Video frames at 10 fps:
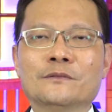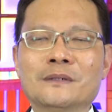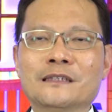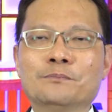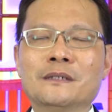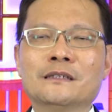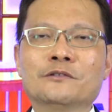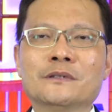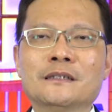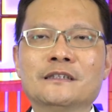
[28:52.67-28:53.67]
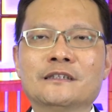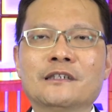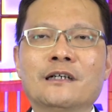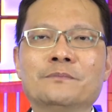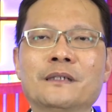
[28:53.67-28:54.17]
to be spiritually
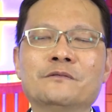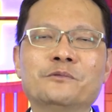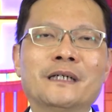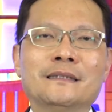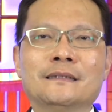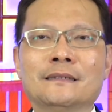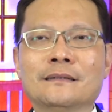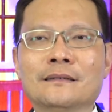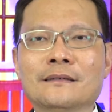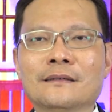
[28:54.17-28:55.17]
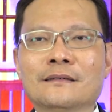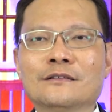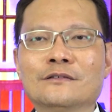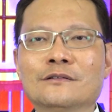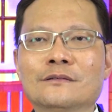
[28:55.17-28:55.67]
sharp and ready
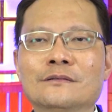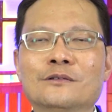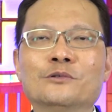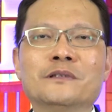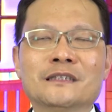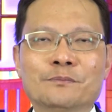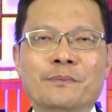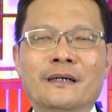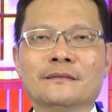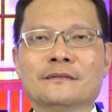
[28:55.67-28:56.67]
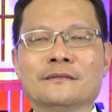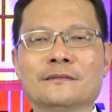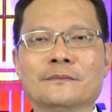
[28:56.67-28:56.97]
to respond.